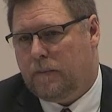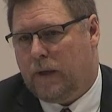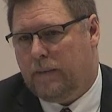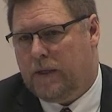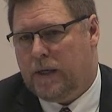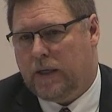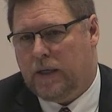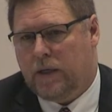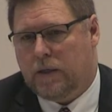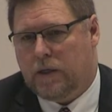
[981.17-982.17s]
In my second
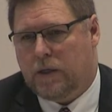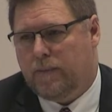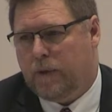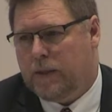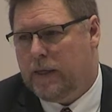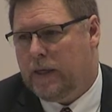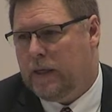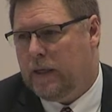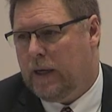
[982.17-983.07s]
year as a superintendent,